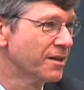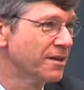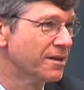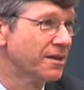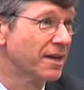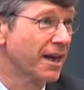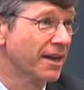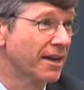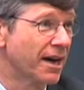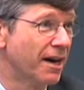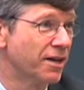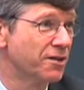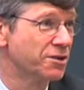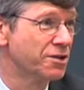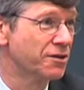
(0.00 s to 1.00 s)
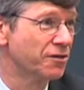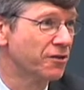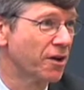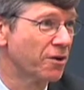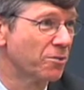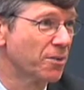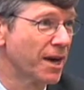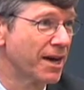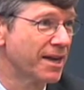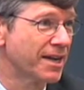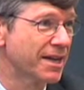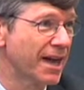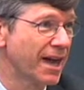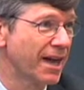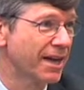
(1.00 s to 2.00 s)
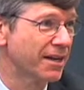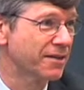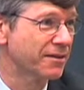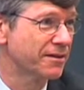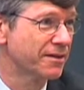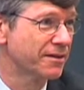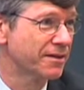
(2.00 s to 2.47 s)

the technology is already at hand.